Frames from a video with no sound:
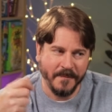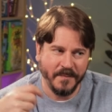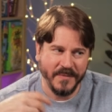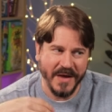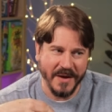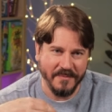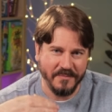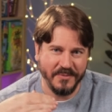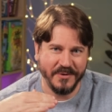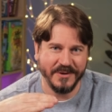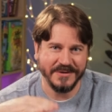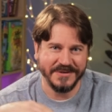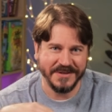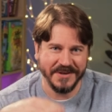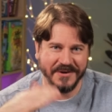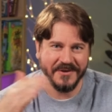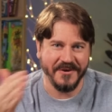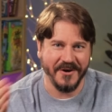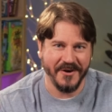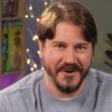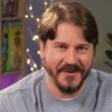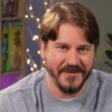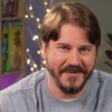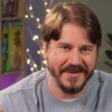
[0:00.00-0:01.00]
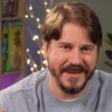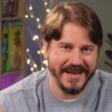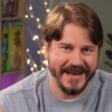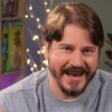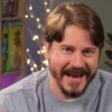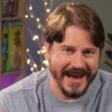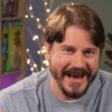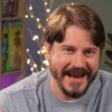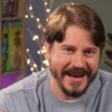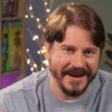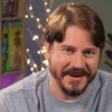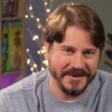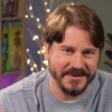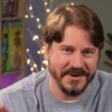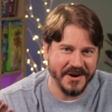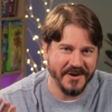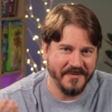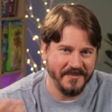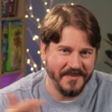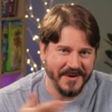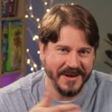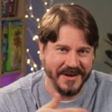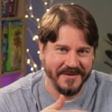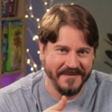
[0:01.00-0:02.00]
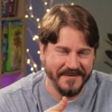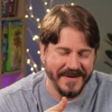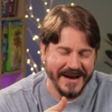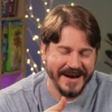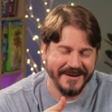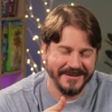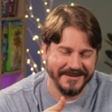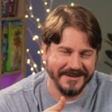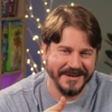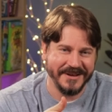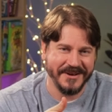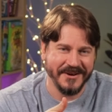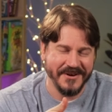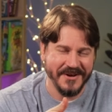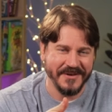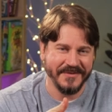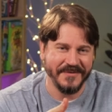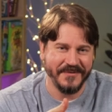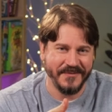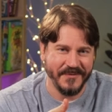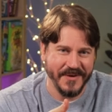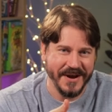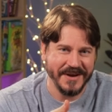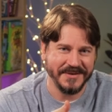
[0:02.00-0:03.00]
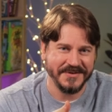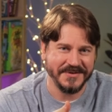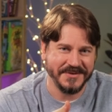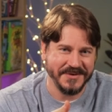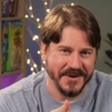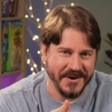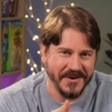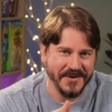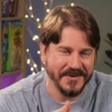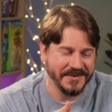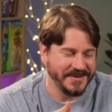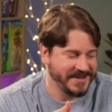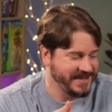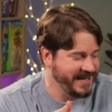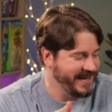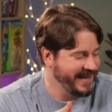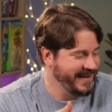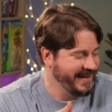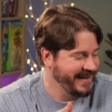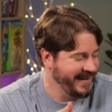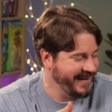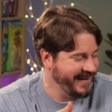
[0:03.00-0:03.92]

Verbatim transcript: that puts it over the edge of being validly called French toast